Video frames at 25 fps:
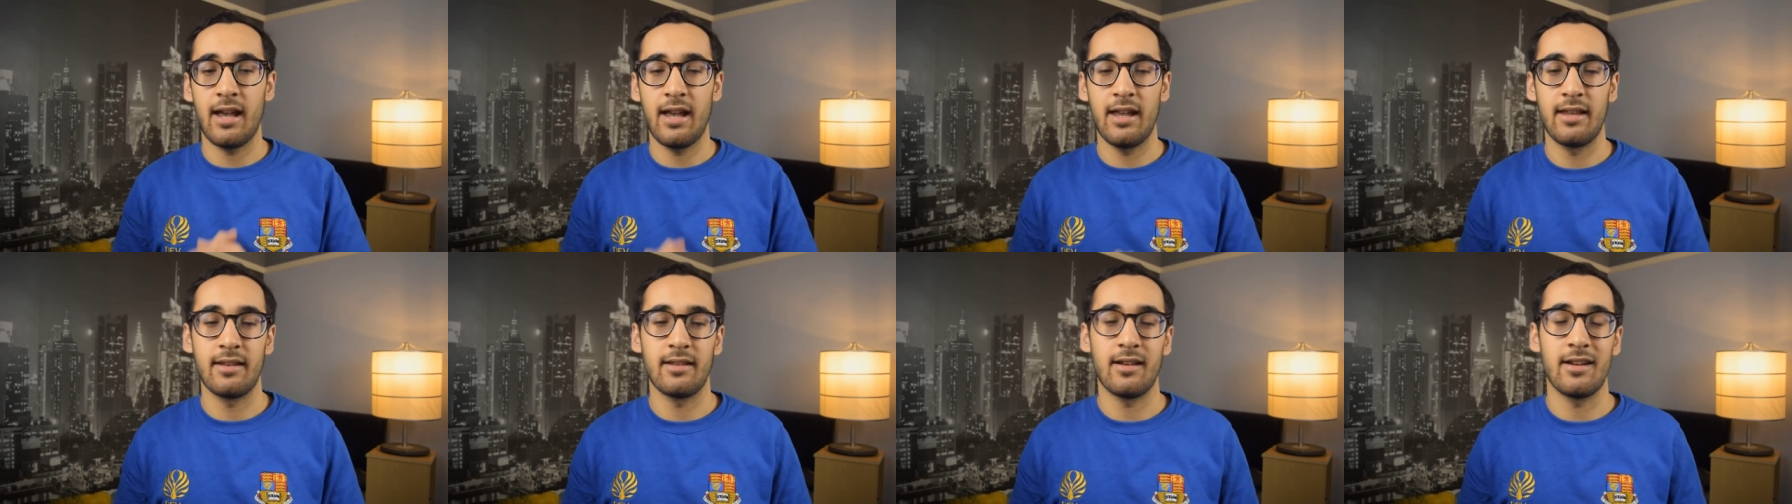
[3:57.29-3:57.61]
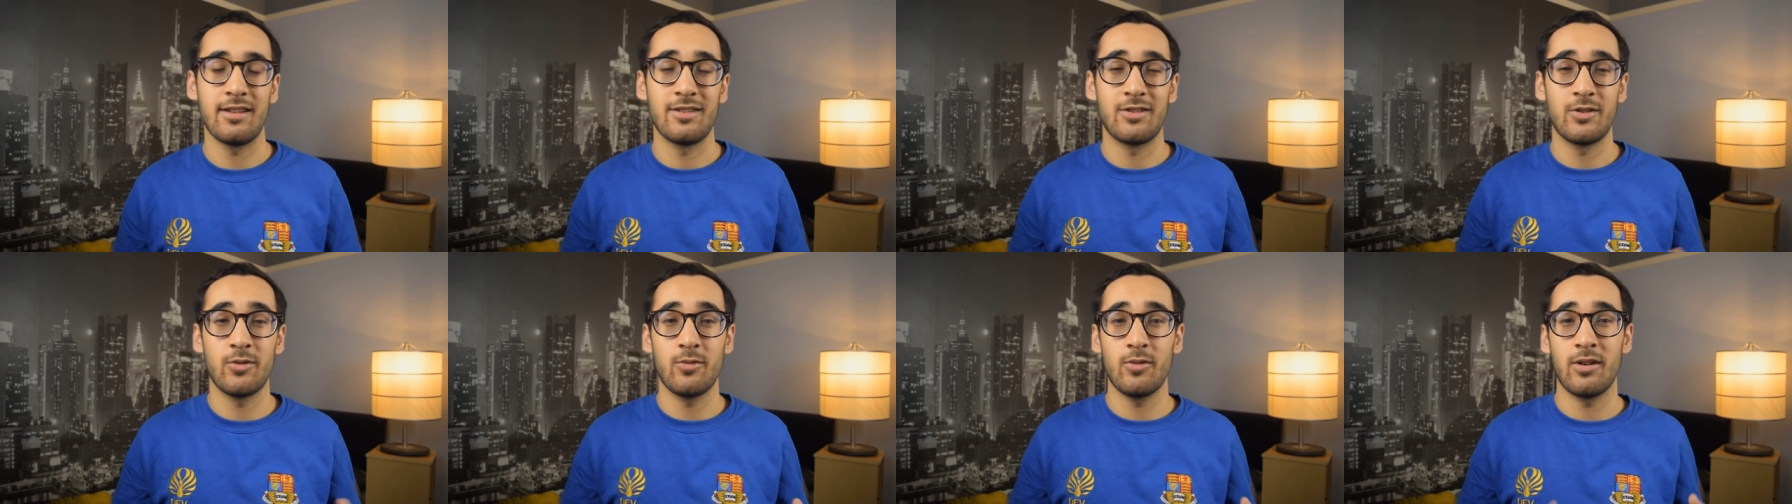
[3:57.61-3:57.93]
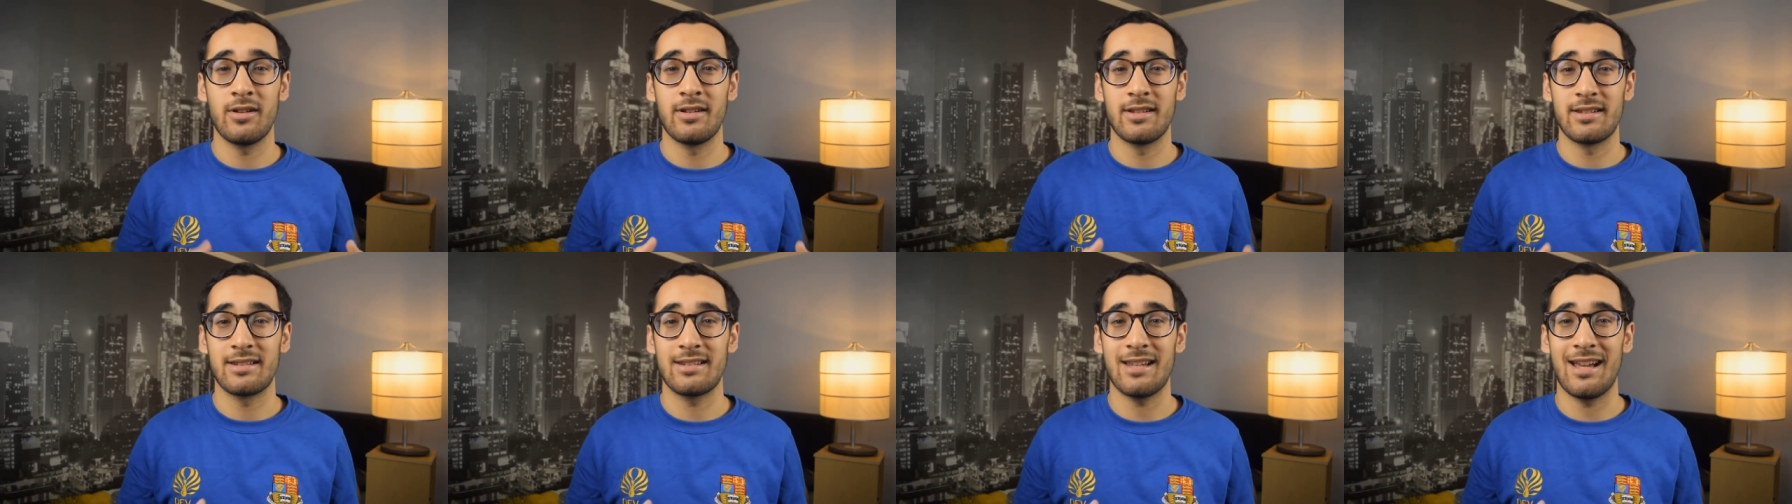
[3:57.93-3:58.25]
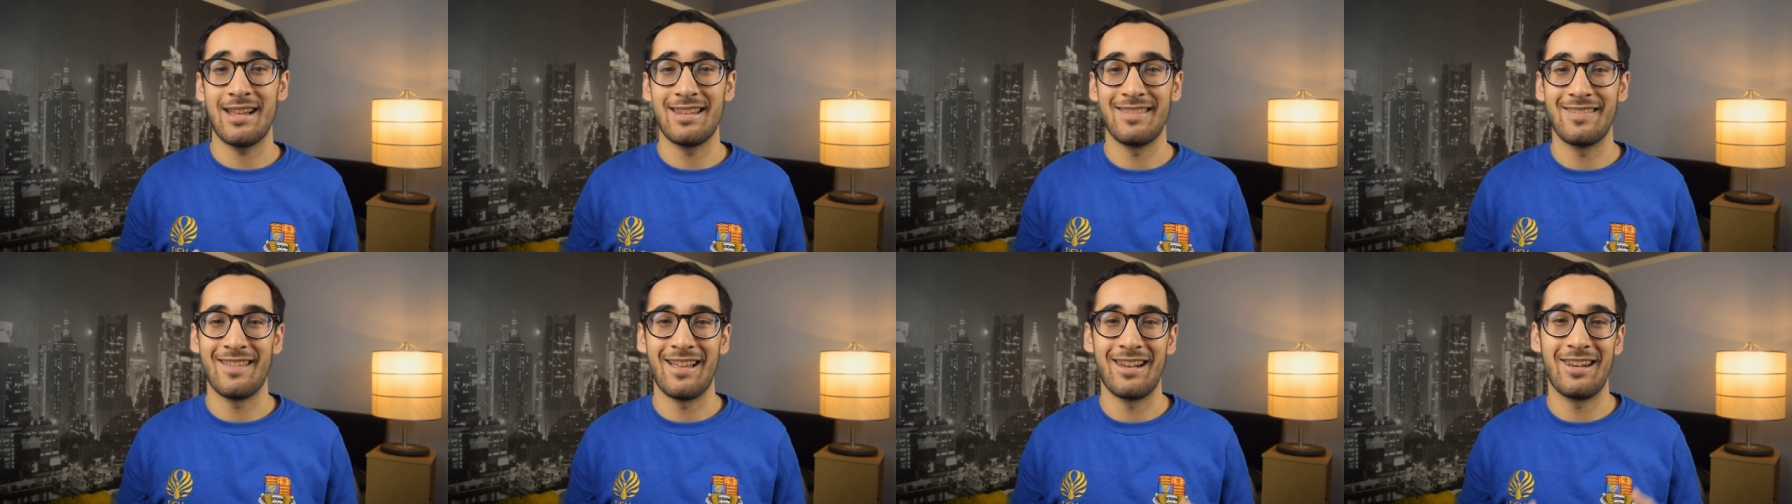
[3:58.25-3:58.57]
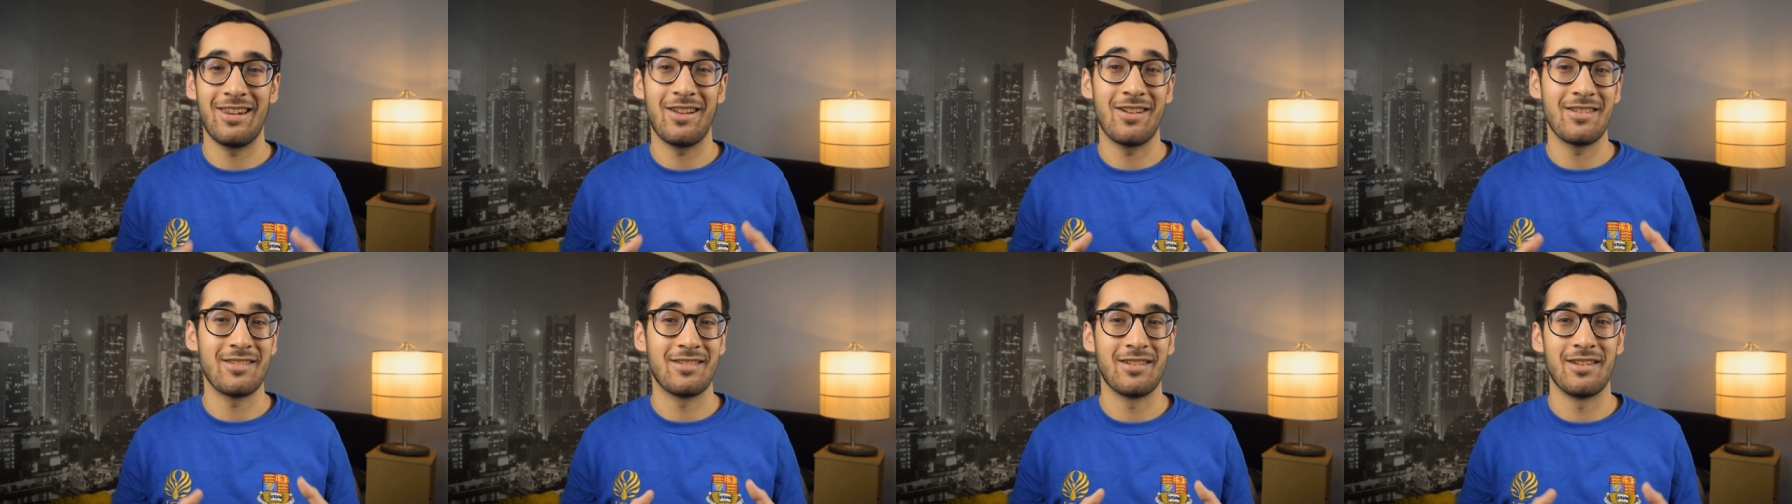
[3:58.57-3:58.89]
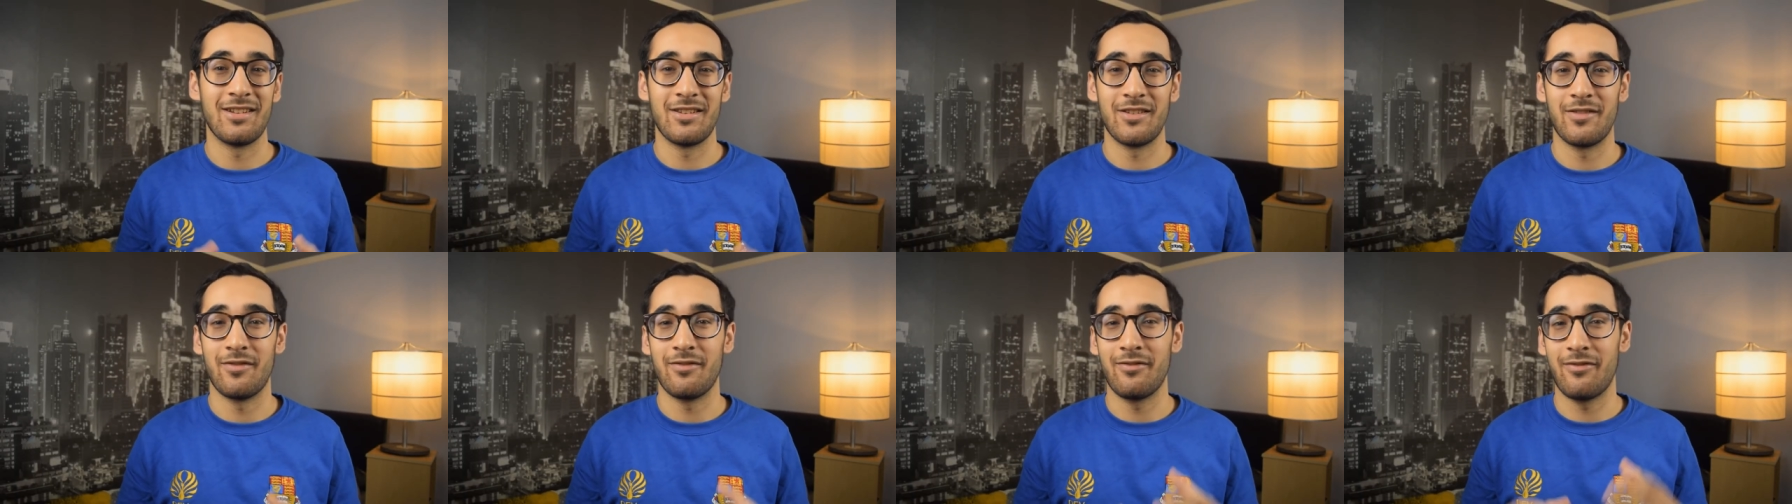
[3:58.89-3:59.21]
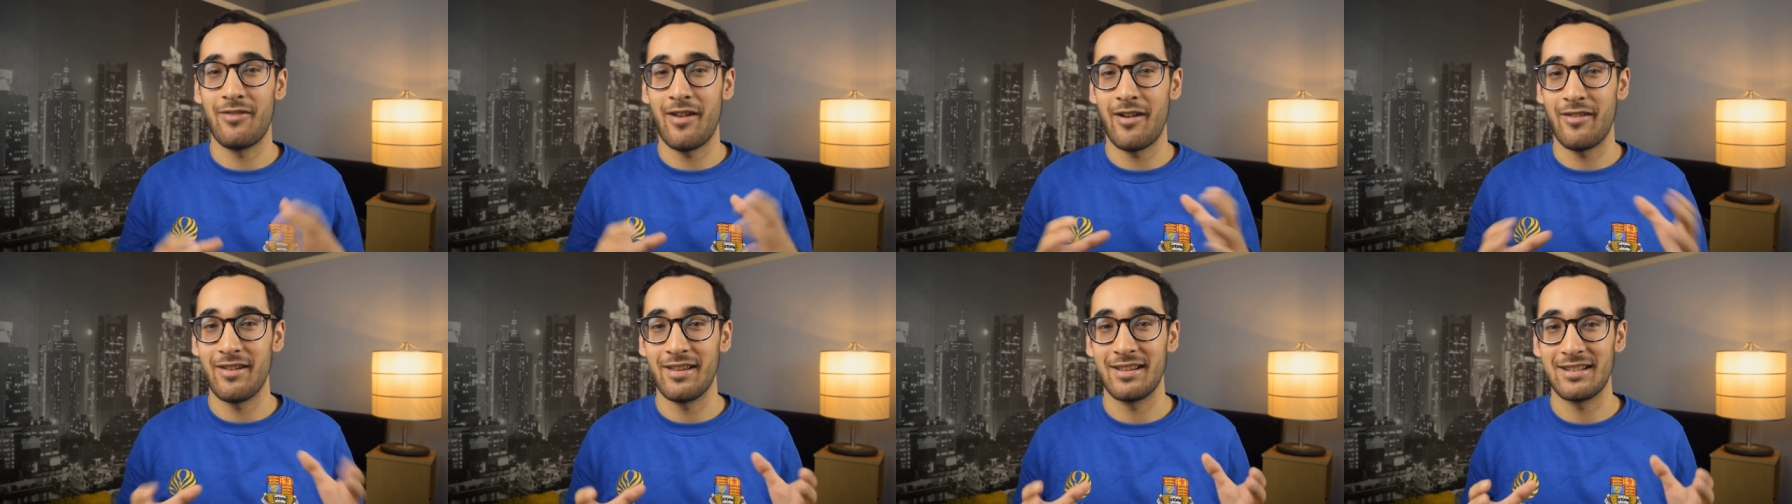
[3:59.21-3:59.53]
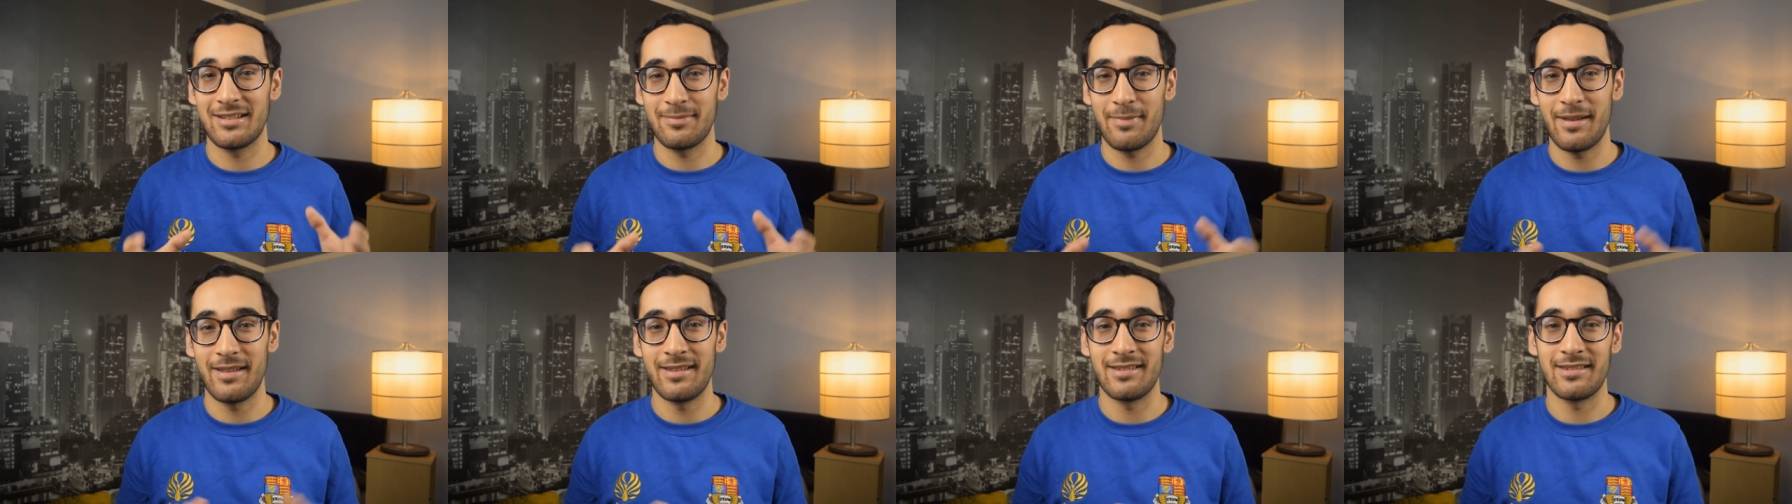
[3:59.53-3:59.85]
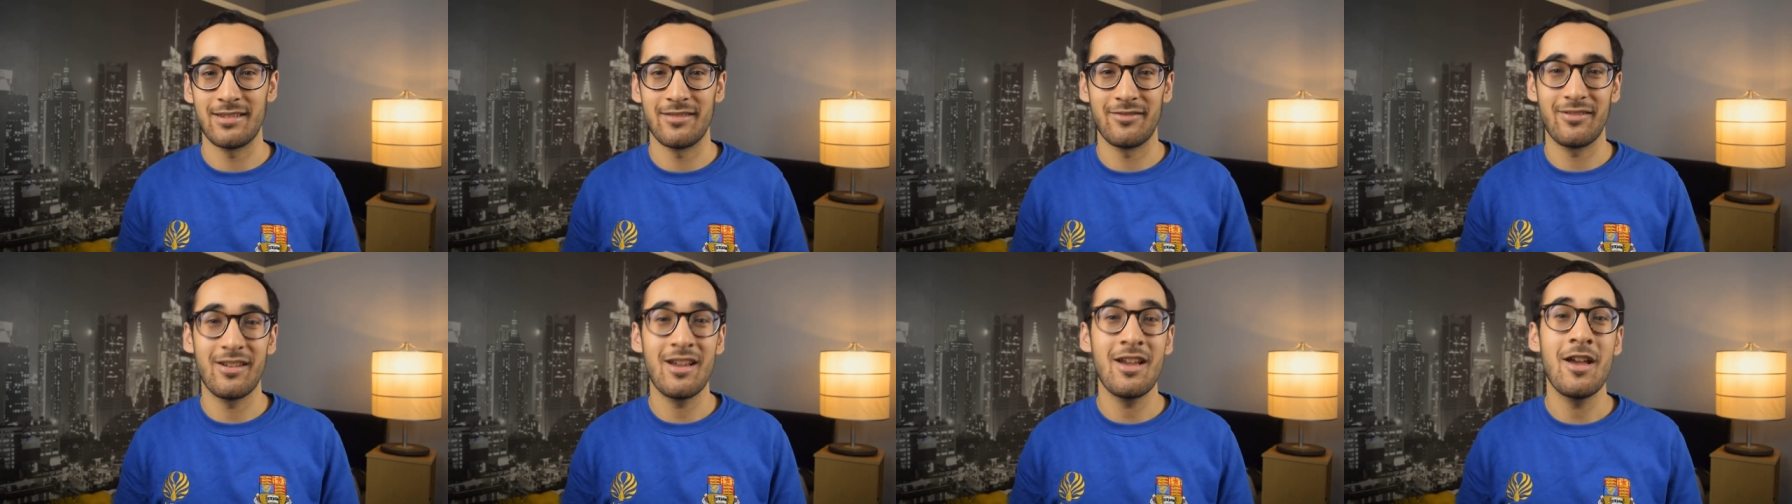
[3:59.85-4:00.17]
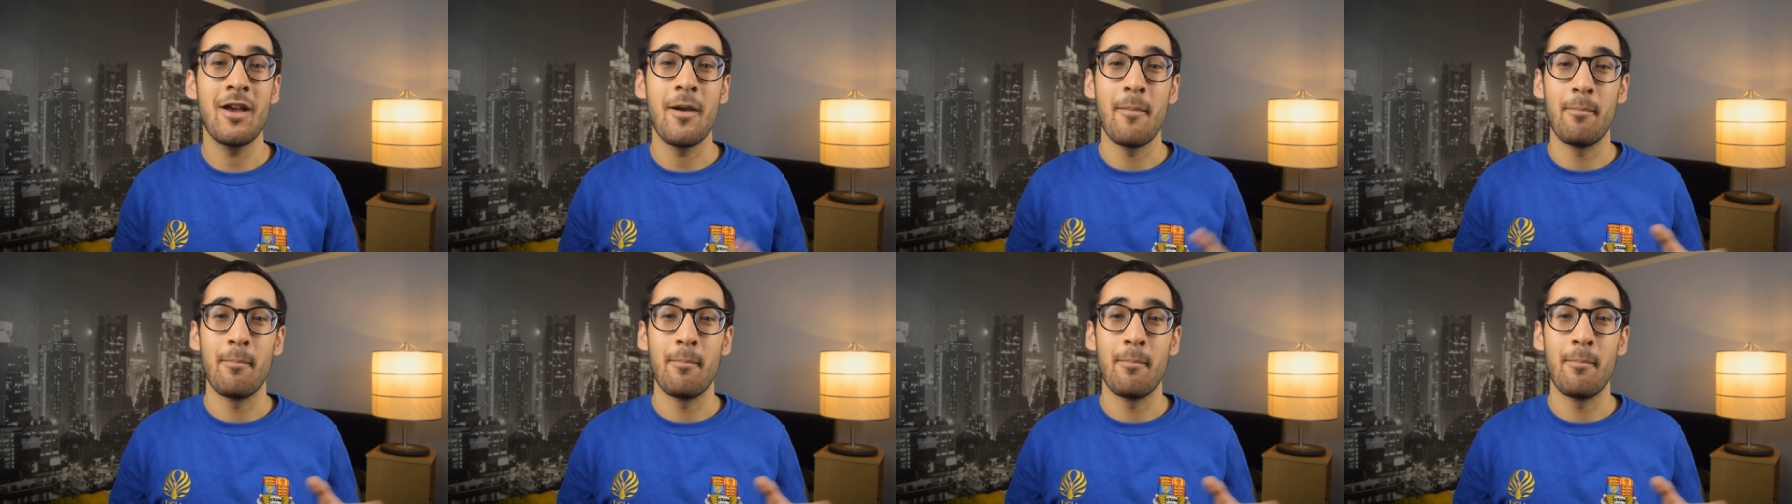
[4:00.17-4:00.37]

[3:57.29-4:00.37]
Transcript: and I do understand that London is very expensive,